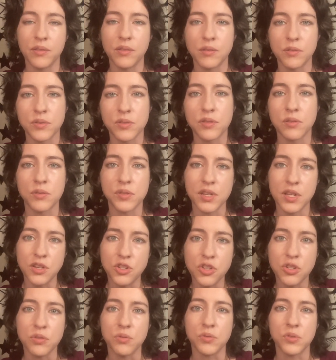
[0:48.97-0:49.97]
there's
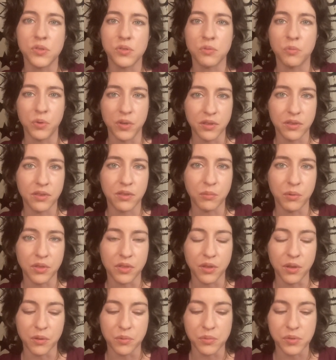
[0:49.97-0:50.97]
issues with
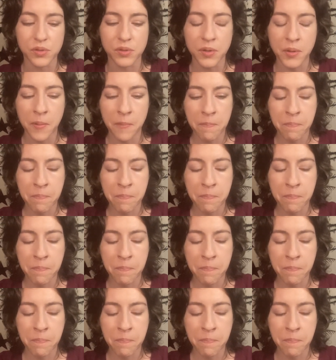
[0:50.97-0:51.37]
those.